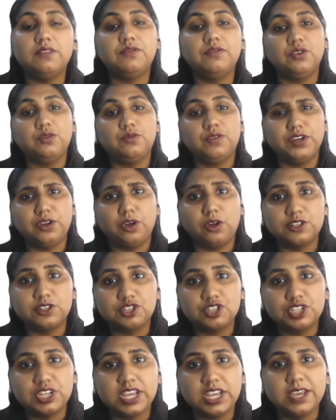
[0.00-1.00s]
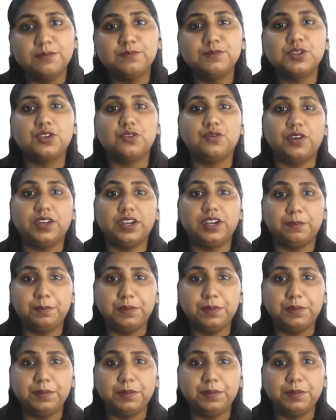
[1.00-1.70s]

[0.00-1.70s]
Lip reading: if you were not shamed, you were